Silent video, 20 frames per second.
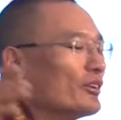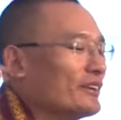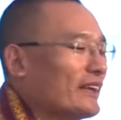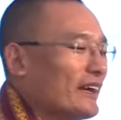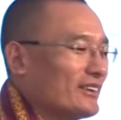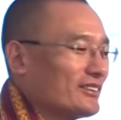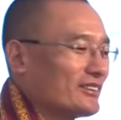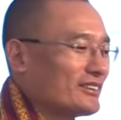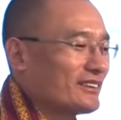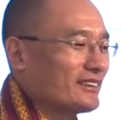
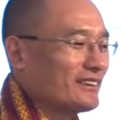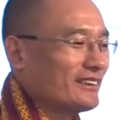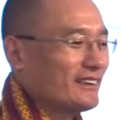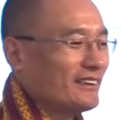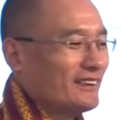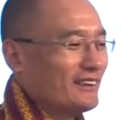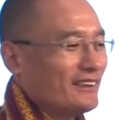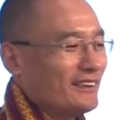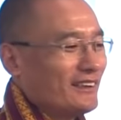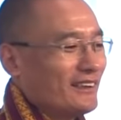nights
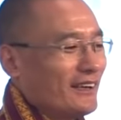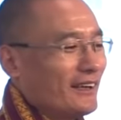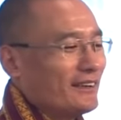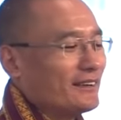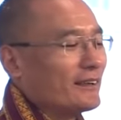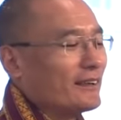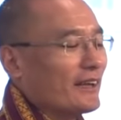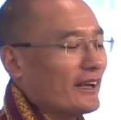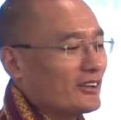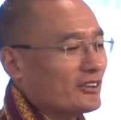in
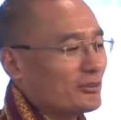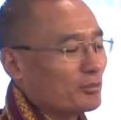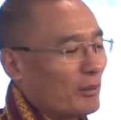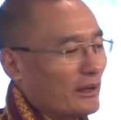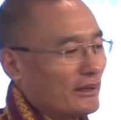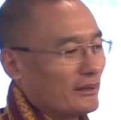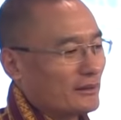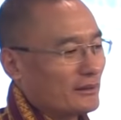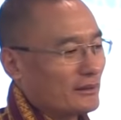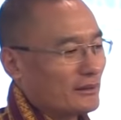the next
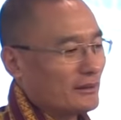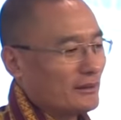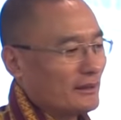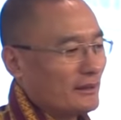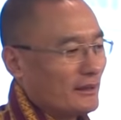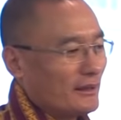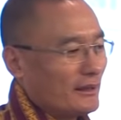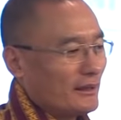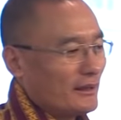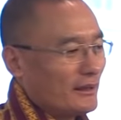month.
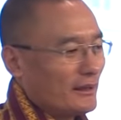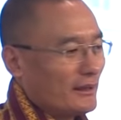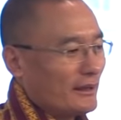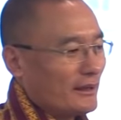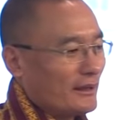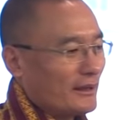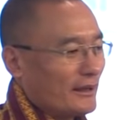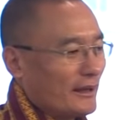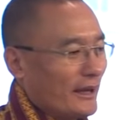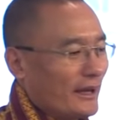
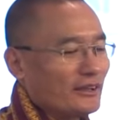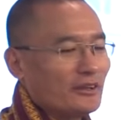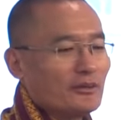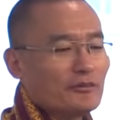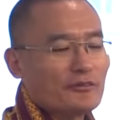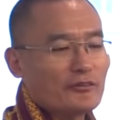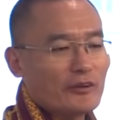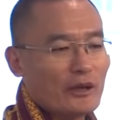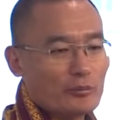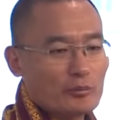And in
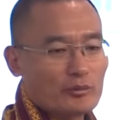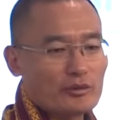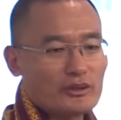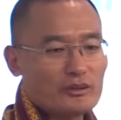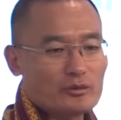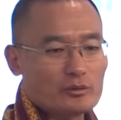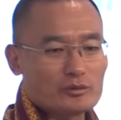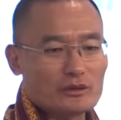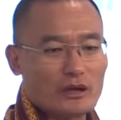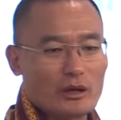February
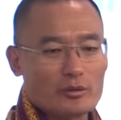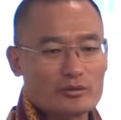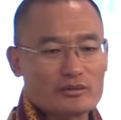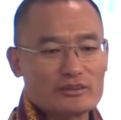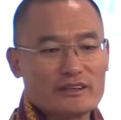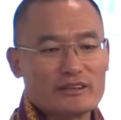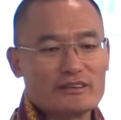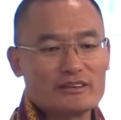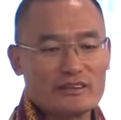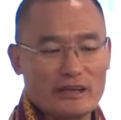
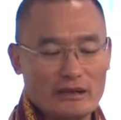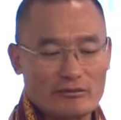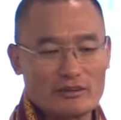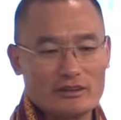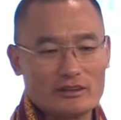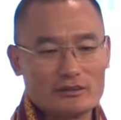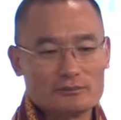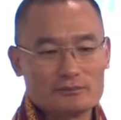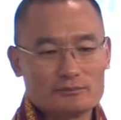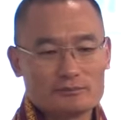
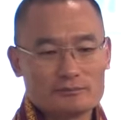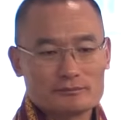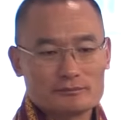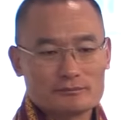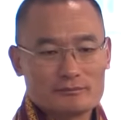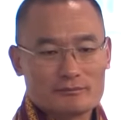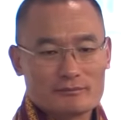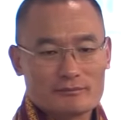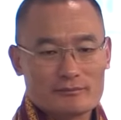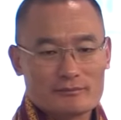2007,
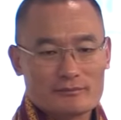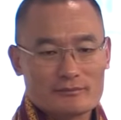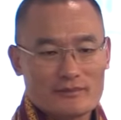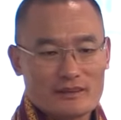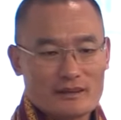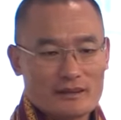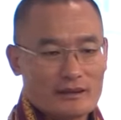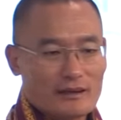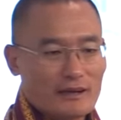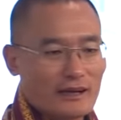
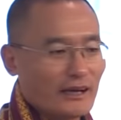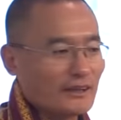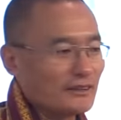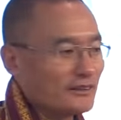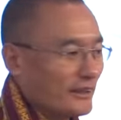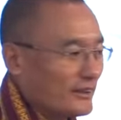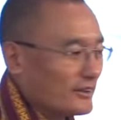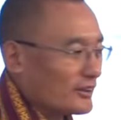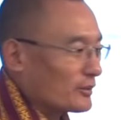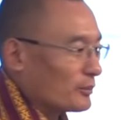I
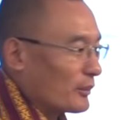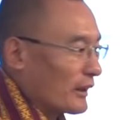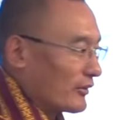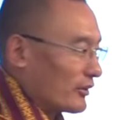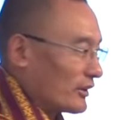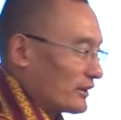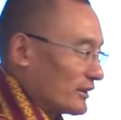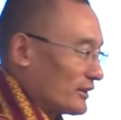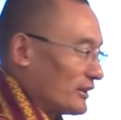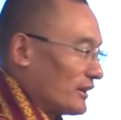tendered my
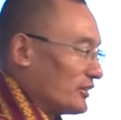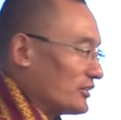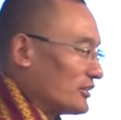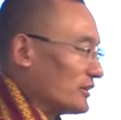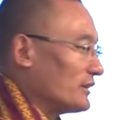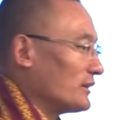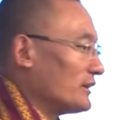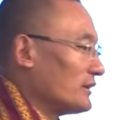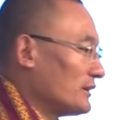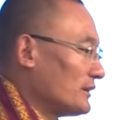
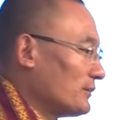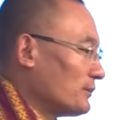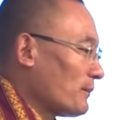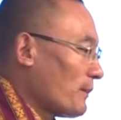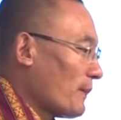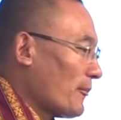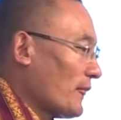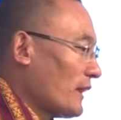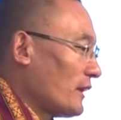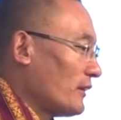resignation
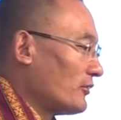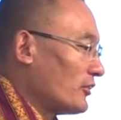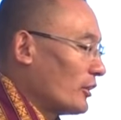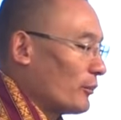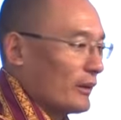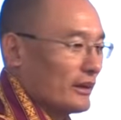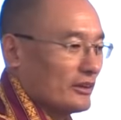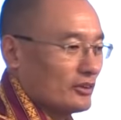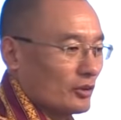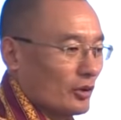from
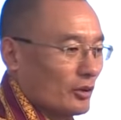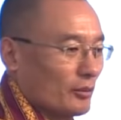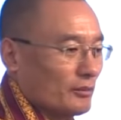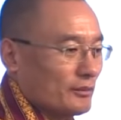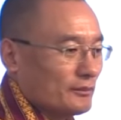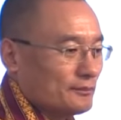my job.